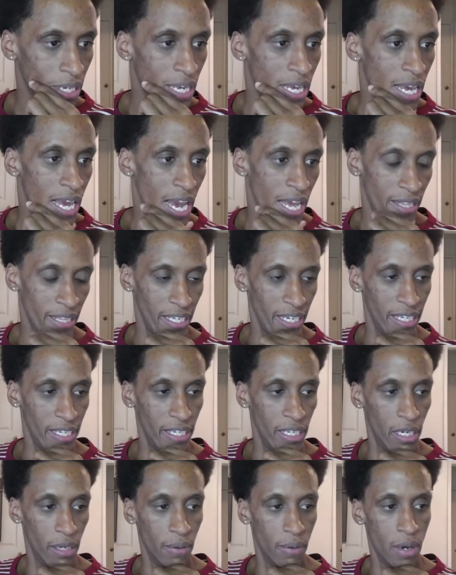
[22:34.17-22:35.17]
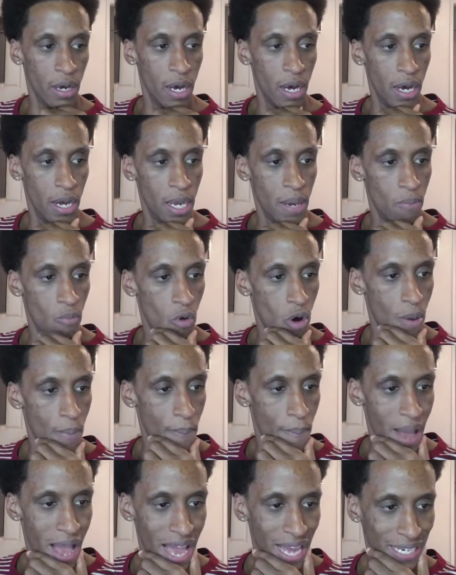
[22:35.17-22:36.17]
And then the M1
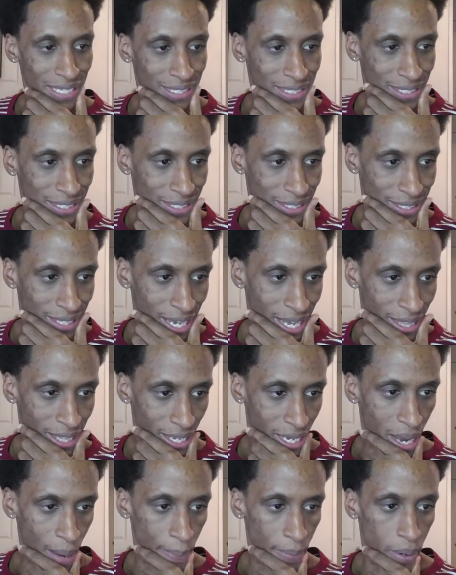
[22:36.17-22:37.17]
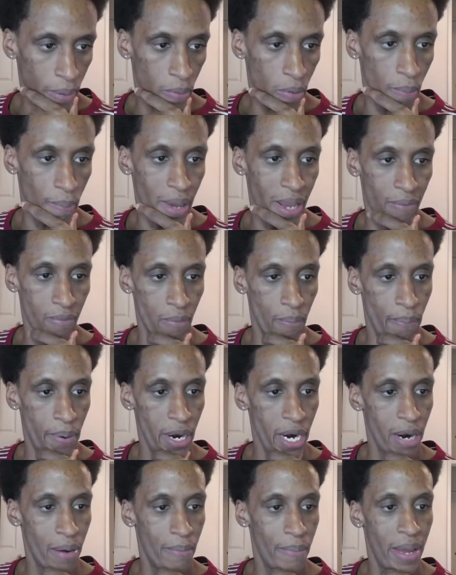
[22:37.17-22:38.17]
Max and the company will make
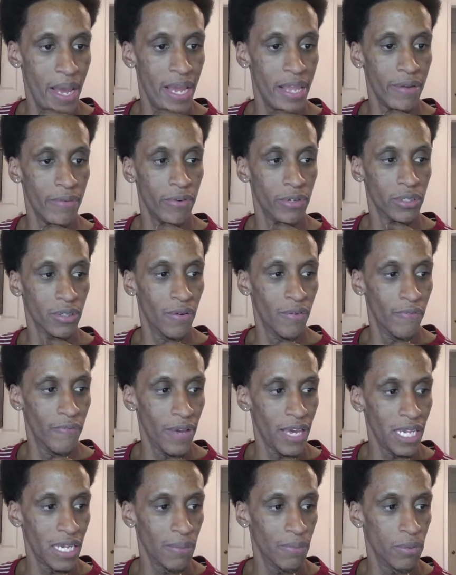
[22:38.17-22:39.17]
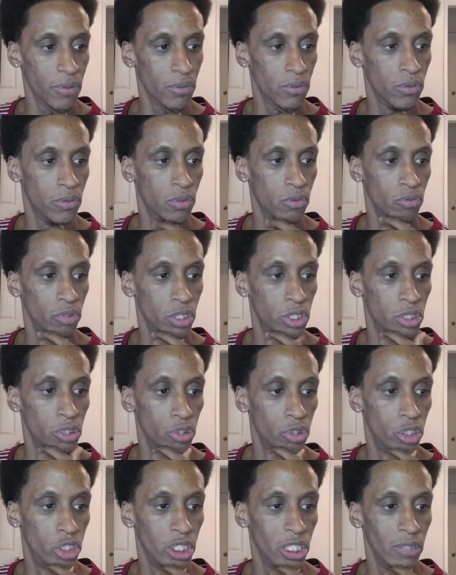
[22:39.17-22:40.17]
repair manuals available, which you
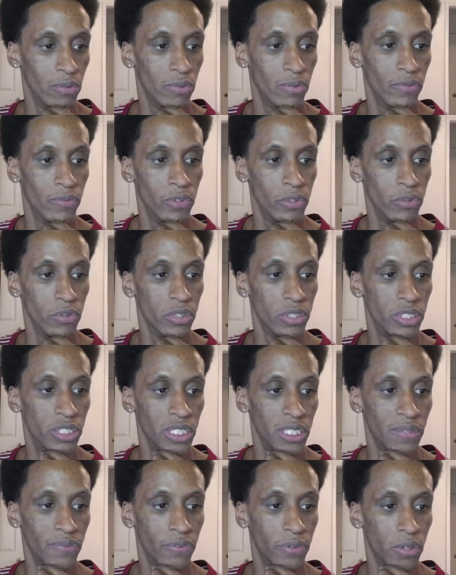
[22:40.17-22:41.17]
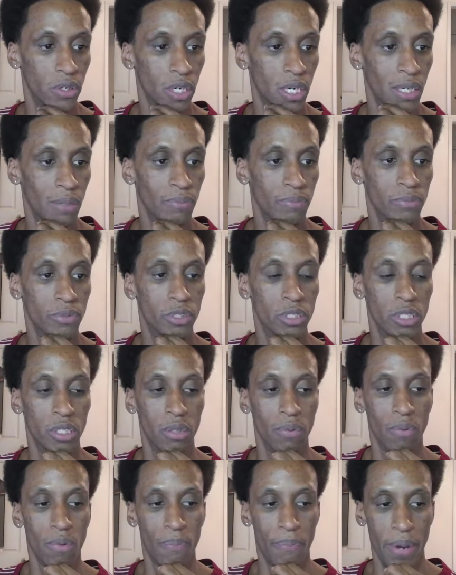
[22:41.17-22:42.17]
should review to see if you're up to the
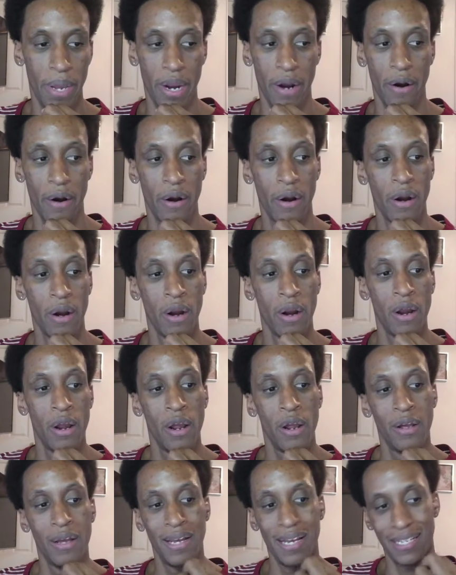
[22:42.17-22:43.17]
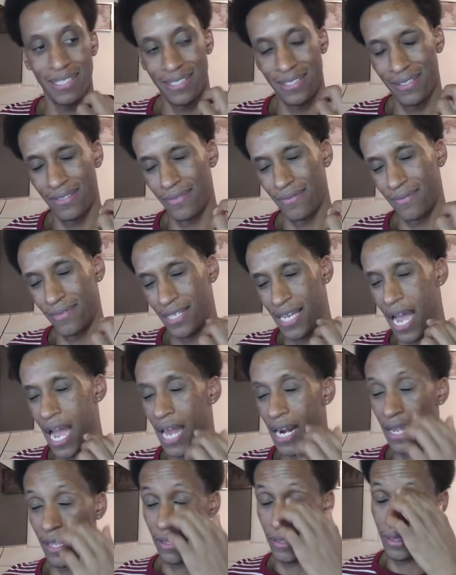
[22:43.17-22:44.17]
repair. That's kind
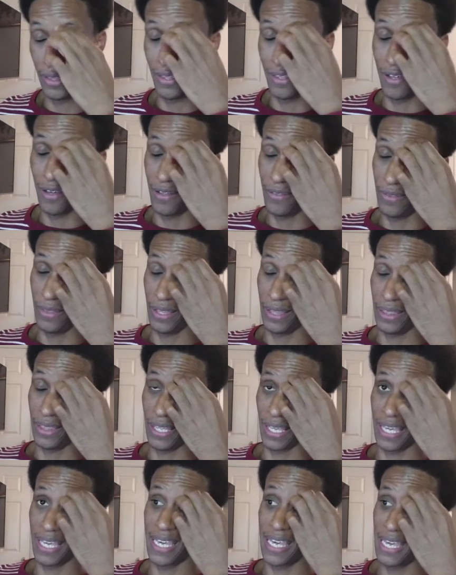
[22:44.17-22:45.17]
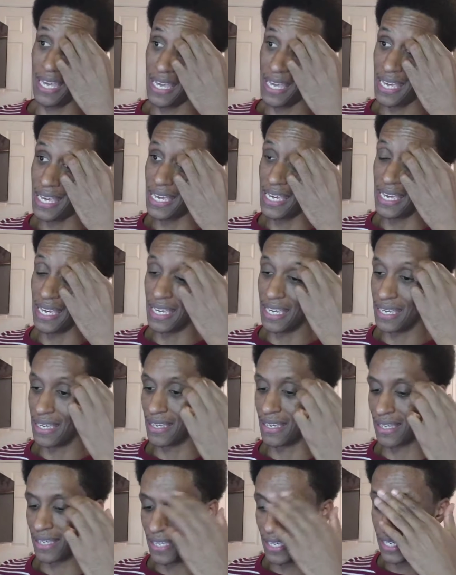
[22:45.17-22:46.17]
of the key
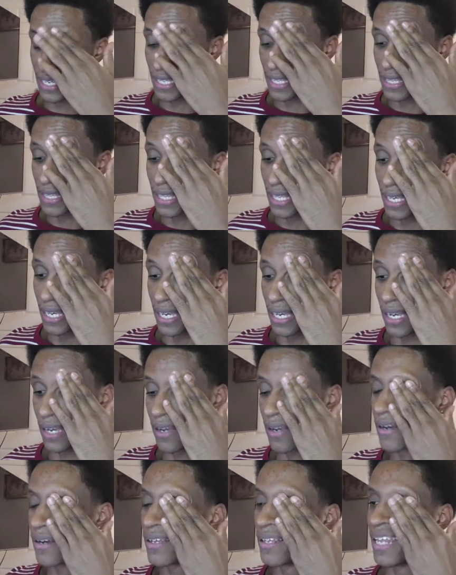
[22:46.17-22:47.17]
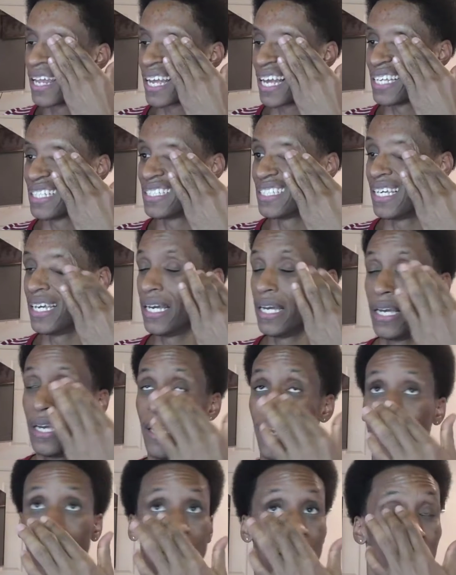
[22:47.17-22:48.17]
thing. Like I said,
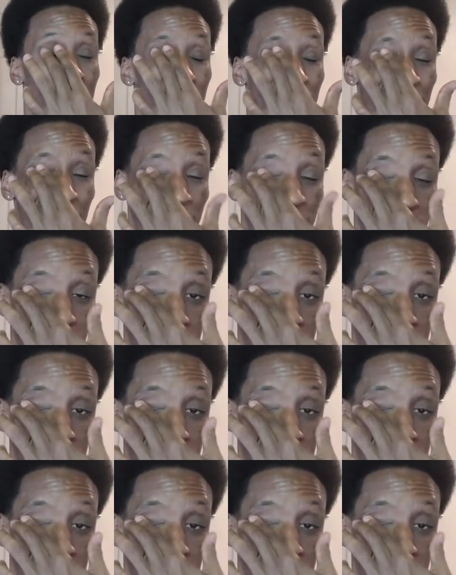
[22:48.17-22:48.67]
if you're